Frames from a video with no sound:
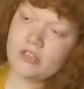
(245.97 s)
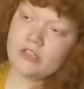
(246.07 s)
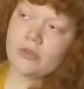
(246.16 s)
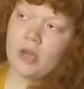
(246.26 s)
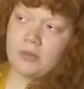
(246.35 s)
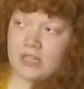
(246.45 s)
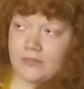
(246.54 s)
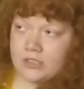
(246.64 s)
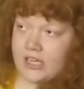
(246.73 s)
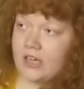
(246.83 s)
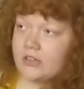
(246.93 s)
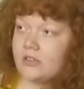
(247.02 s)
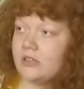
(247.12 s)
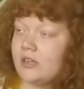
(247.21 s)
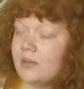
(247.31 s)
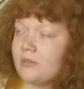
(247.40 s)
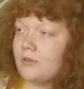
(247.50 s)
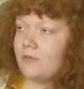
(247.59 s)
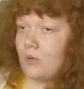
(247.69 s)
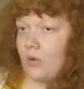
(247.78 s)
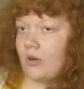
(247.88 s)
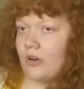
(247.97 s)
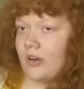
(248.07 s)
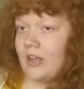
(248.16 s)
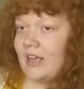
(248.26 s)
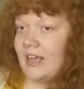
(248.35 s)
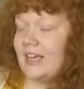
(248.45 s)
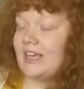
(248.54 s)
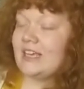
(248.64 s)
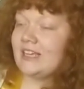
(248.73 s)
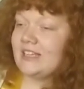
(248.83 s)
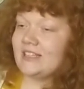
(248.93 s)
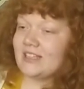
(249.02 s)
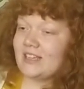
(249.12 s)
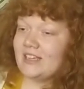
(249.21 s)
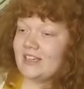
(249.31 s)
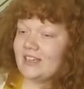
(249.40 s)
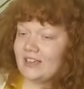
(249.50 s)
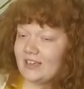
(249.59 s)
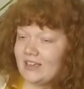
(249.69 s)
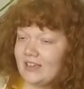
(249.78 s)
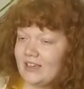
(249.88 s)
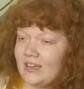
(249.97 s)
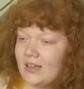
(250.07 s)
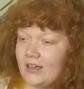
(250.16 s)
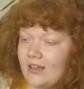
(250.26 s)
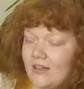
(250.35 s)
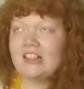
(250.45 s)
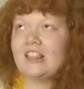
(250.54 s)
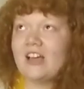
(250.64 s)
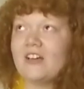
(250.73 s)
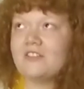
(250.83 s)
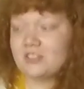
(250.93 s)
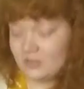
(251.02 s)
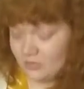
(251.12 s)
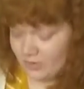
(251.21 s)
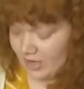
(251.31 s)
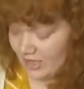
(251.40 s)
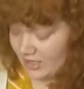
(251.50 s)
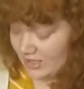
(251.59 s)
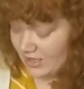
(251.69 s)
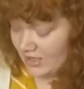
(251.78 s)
So we got playful down. Number four is he, he loves to run.